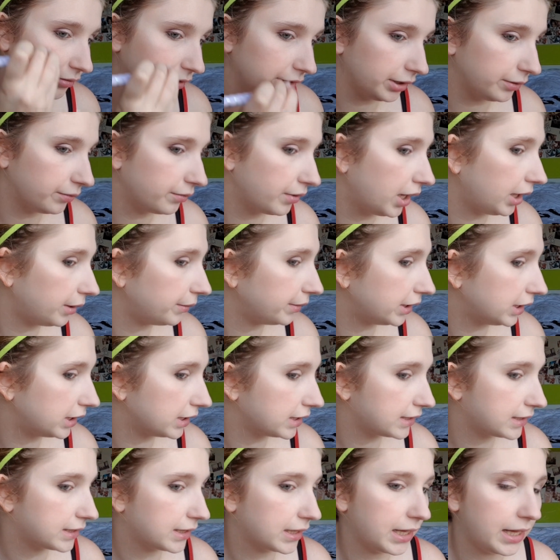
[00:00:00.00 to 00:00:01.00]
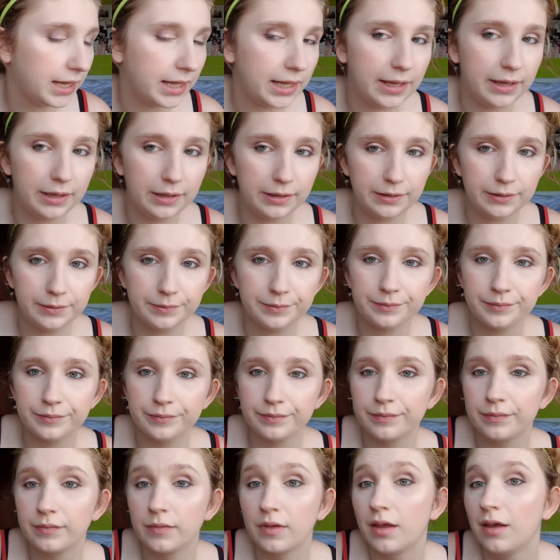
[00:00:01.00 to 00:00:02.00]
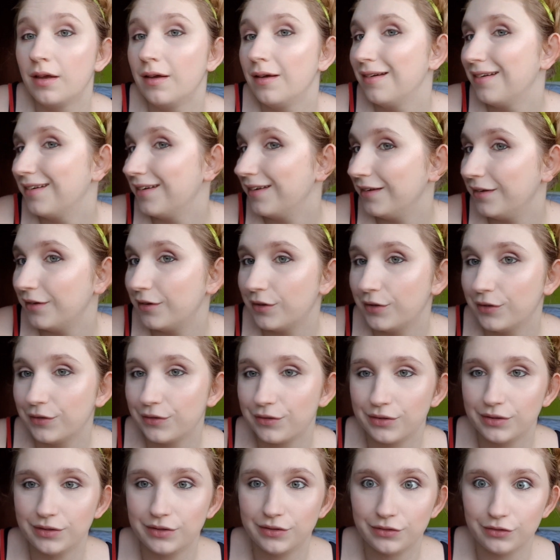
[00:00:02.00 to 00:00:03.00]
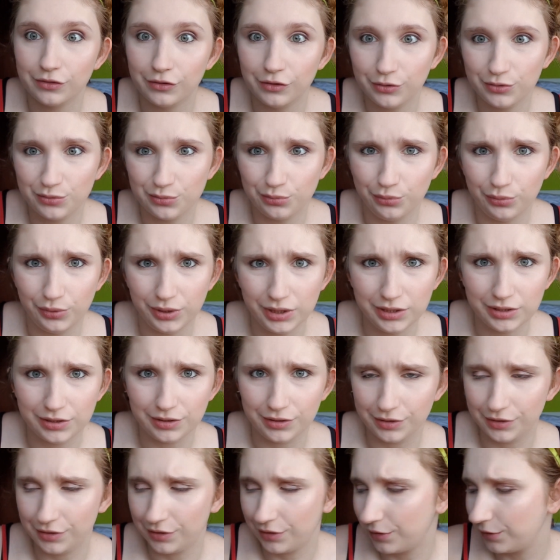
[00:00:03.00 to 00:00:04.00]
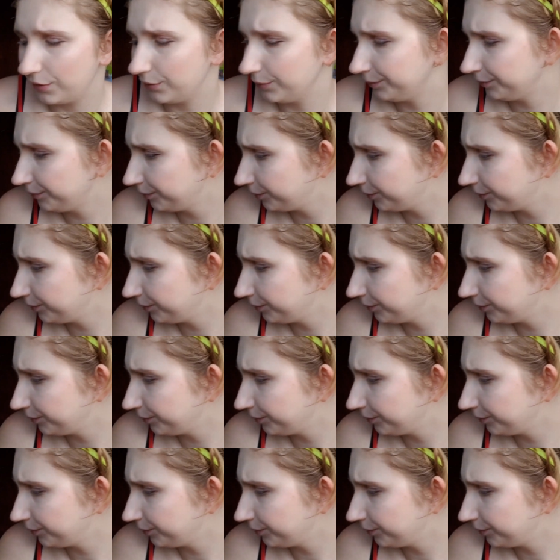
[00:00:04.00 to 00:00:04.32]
really well with the skin, you know, so it doesn't look weird, you know.